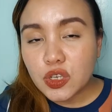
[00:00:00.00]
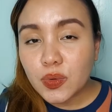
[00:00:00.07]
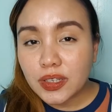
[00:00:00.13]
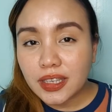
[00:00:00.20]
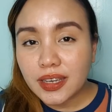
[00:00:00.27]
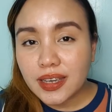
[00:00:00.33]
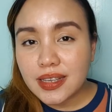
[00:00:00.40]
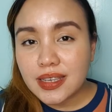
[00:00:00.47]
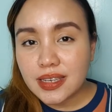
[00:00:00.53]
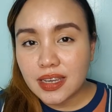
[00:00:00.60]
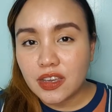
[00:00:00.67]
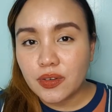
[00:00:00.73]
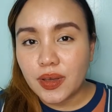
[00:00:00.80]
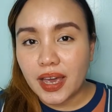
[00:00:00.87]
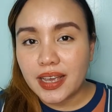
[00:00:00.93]
So what I can
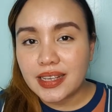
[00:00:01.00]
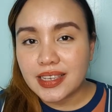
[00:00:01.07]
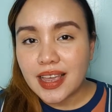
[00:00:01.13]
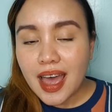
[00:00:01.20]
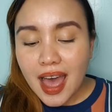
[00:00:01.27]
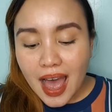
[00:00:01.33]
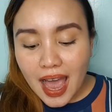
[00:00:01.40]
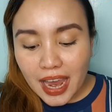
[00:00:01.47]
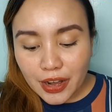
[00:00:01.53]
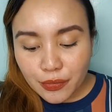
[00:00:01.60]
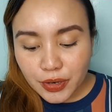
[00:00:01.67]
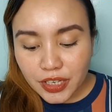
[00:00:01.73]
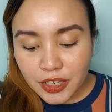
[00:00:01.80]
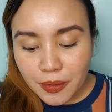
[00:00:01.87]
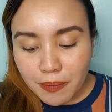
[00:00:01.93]
say, you guys, I
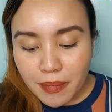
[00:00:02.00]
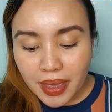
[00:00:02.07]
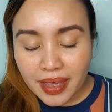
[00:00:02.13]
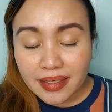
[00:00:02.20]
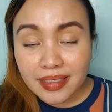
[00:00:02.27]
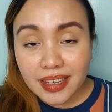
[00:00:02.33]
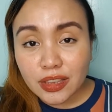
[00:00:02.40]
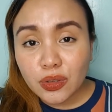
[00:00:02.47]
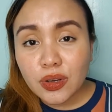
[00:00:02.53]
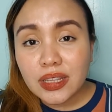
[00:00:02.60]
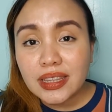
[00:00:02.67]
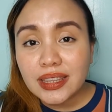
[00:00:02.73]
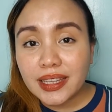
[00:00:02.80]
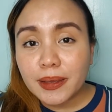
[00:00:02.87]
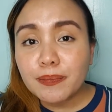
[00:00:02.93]
recommend
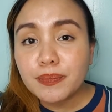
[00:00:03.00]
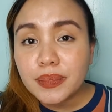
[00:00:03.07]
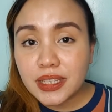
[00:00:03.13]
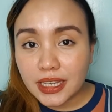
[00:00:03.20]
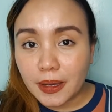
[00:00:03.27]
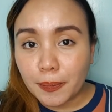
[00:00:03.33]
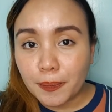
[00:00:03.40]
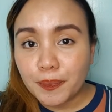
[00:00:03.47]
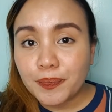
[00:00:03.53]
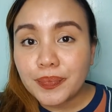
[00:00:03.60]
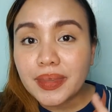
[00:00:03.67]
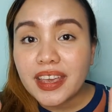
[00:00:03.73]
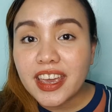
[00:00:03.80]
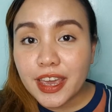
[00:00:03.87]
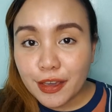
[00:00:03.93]
itong lip dip
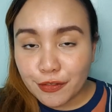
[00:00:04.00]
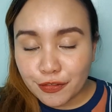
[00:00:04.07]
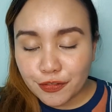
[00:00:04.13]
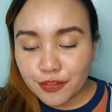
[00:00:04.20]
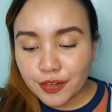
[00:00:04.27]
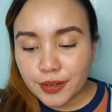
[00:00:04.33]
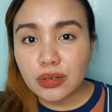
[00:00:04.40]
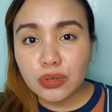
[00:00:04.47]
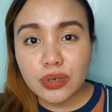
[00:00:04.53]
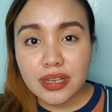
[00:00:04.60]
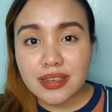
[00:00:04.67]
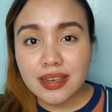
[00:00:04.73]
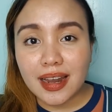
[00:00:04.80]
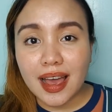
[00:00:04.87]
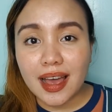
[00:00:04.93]
if, una
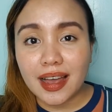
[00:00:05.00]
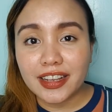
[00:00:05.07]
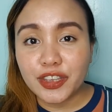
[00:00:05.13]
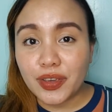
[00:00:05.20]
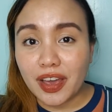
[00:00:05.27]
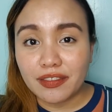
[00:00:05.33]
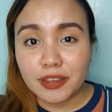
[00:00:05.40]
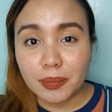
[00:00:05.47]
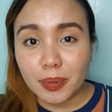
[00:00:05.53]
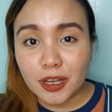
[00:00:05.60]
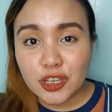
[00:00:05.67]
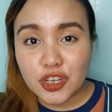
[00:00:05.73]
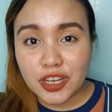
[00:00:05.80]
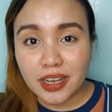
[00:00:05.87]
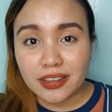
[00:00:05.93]
sa lahat, you have the
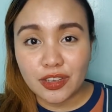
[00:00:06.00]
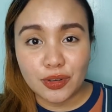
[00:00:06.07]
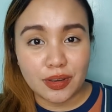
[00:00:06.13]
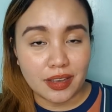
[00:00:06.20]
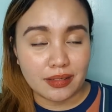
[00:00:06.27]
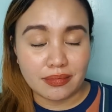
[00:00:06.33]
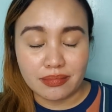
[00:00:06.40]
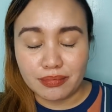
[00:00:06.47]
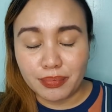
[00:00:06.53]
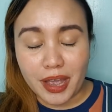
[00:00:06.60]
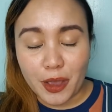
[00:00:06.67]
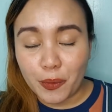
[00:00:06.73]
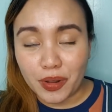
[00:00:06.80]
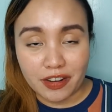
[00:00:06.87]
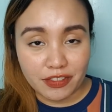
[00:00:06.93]
budget, you can
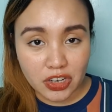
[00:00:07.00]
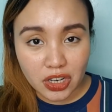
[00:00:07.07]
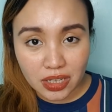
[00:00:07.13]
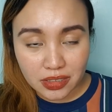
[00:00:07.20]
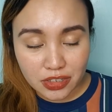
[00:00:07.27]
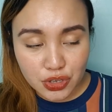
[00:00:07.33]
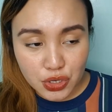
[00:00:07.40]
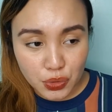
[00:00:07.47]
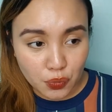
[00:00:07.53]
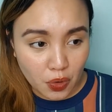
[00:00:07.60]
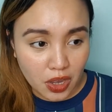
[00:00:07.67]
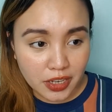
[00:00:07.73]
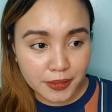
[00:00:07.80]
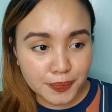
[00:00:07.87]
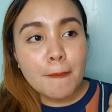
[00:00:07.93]
buy whatever colors you
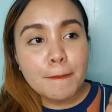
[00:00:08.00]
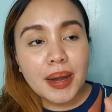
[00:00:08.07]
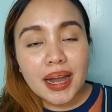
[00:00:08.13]
want.